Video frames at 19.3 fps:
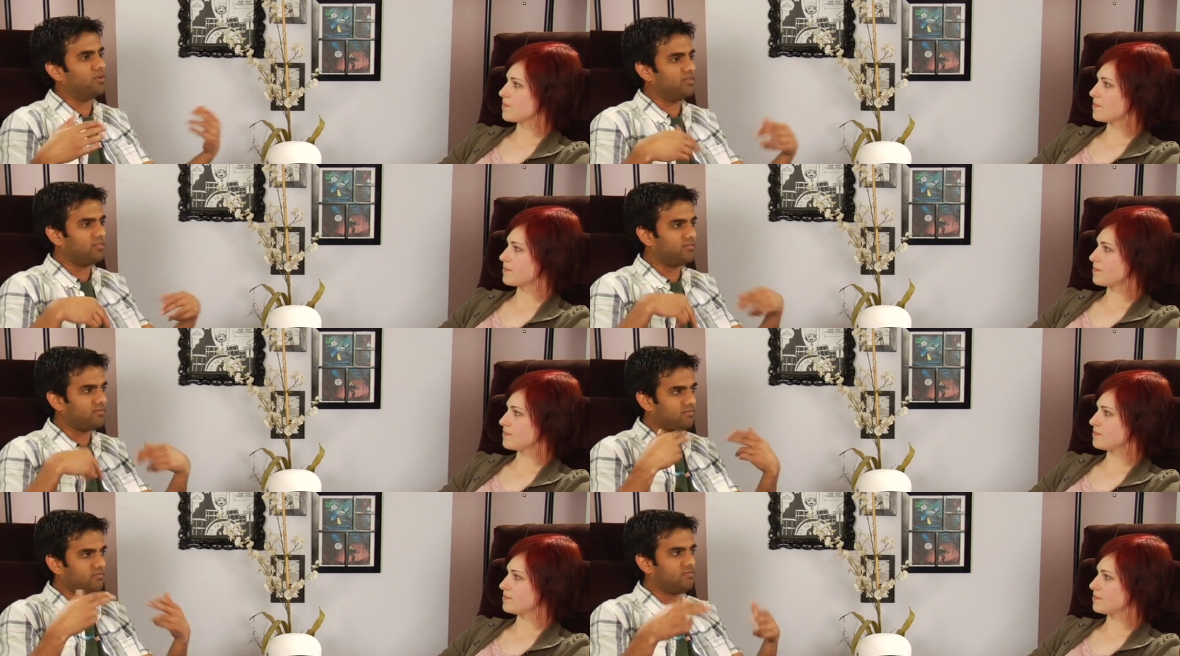
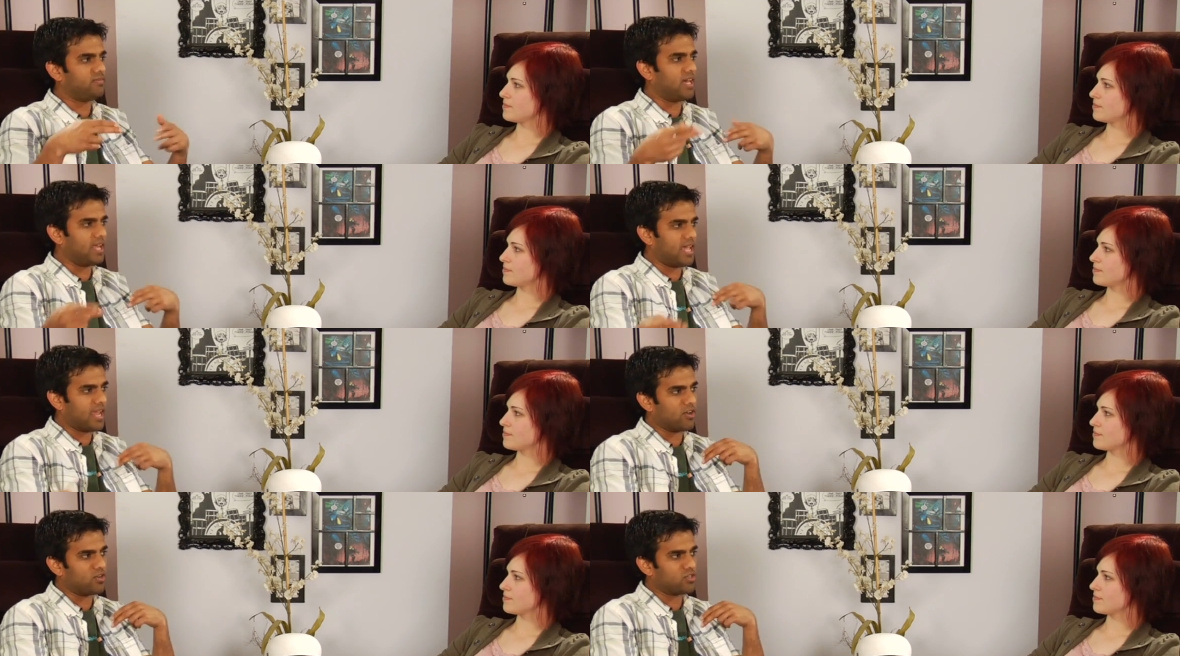Speaker 1: would
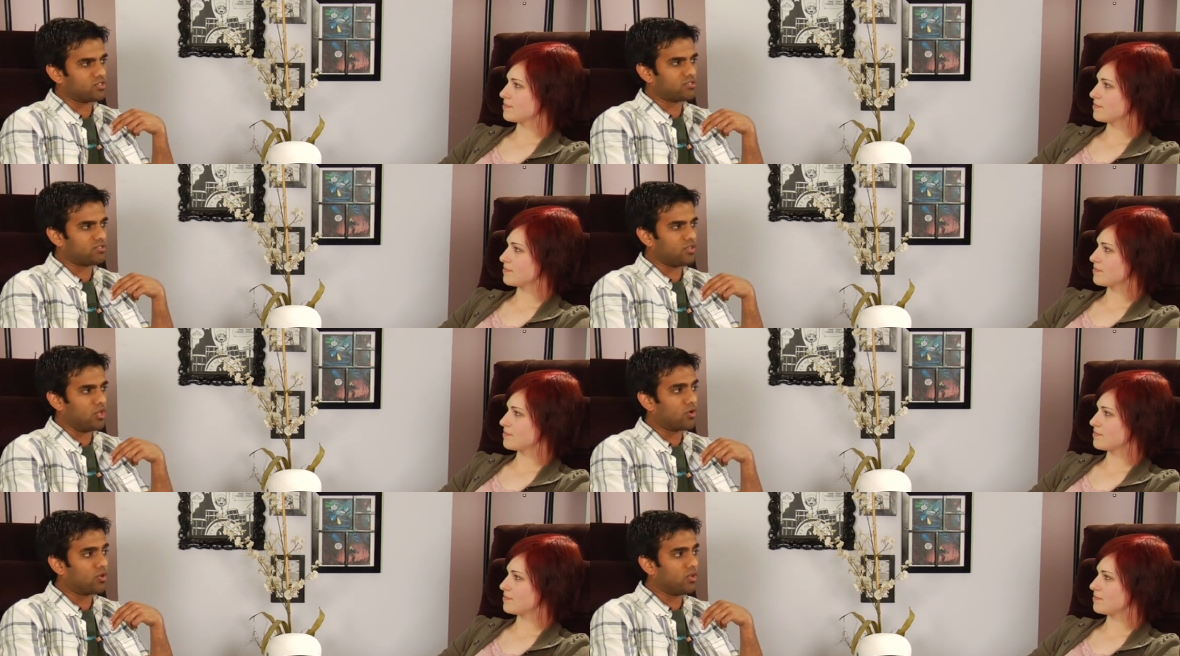that
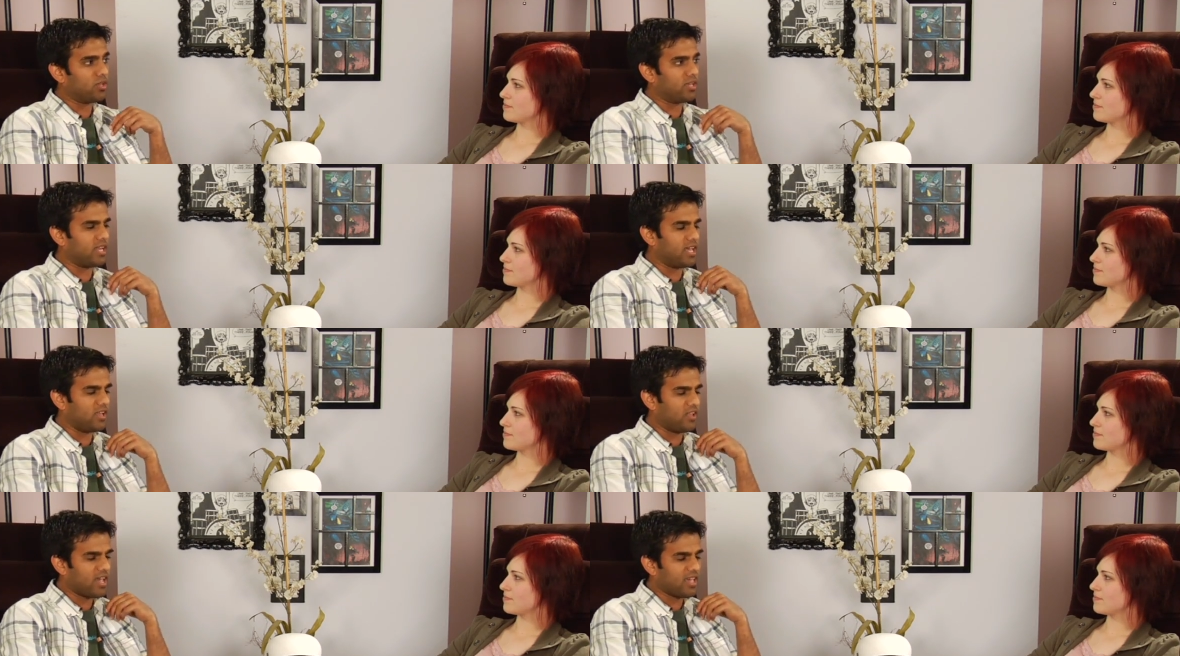airs locally
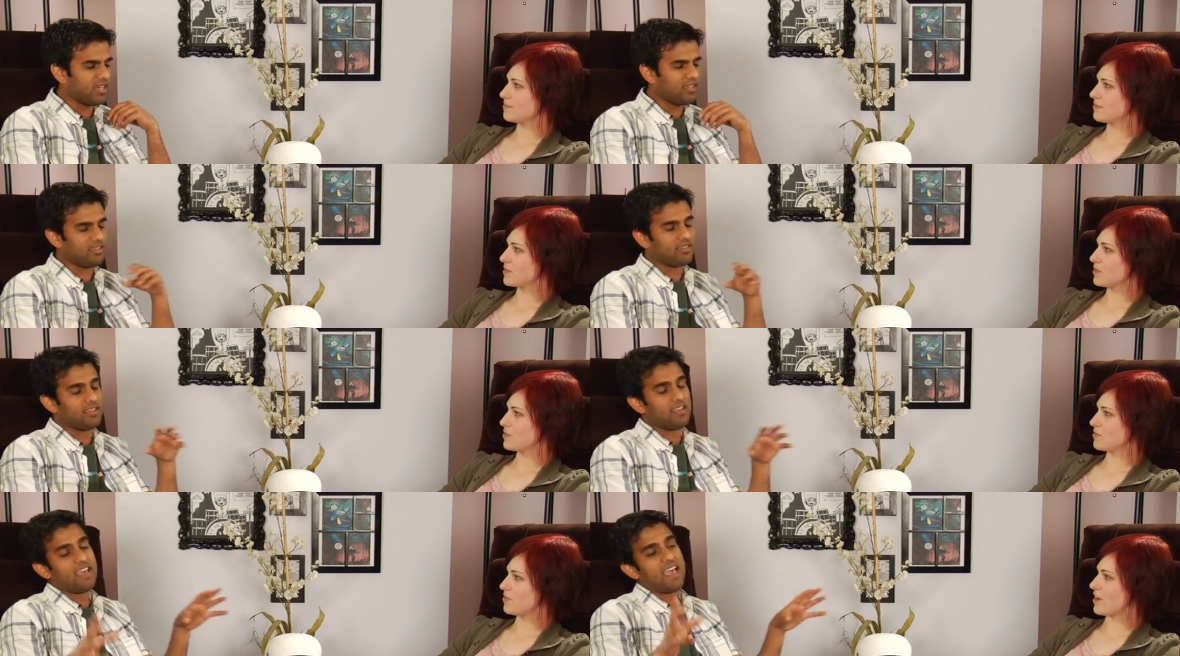in LA.
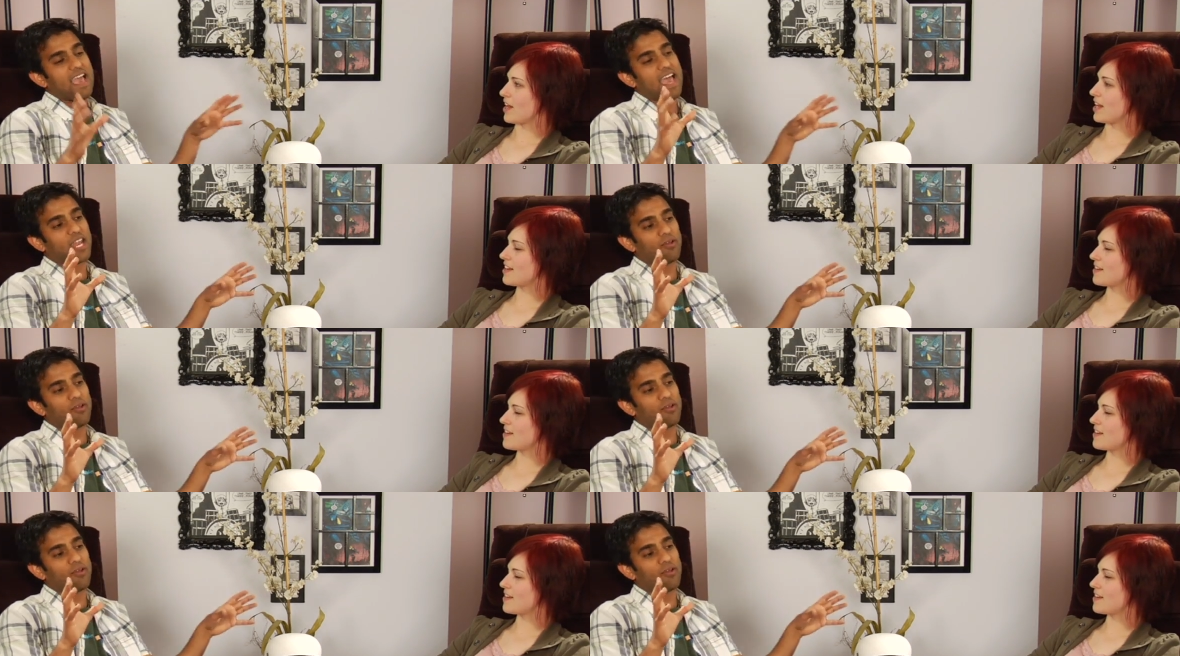Right.